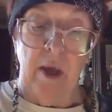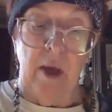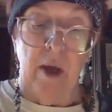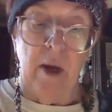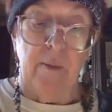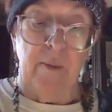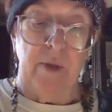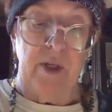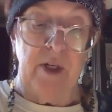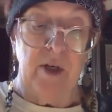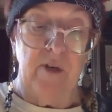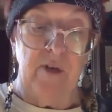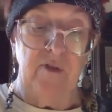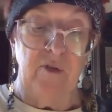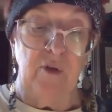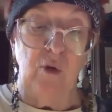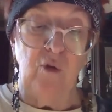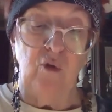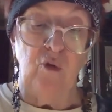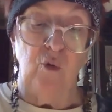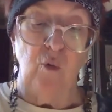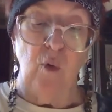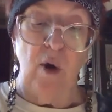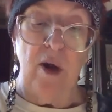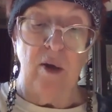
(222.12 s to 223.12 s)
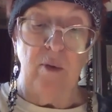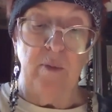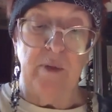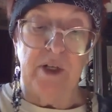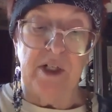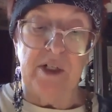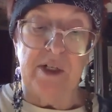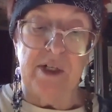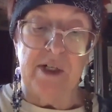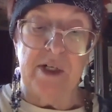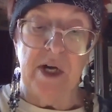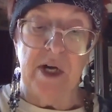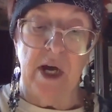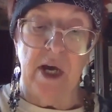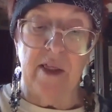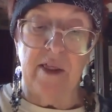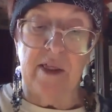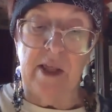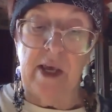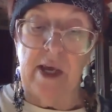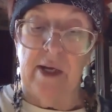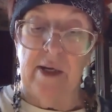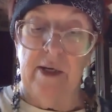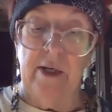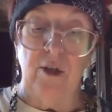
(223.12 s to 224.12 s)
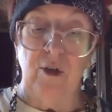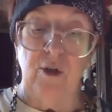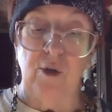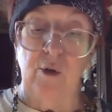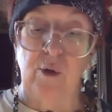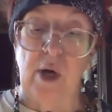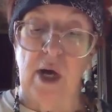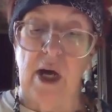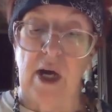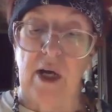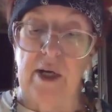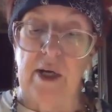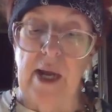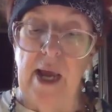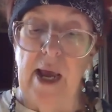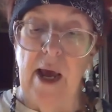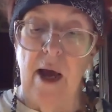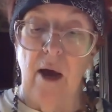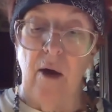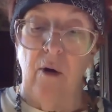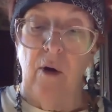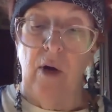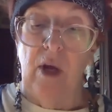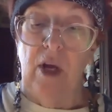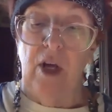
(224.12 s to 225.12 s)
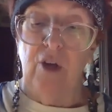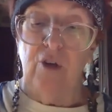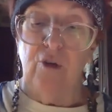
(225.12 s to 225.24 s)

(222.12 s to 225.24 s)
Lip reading: Because those whalemen did not then, and do not now,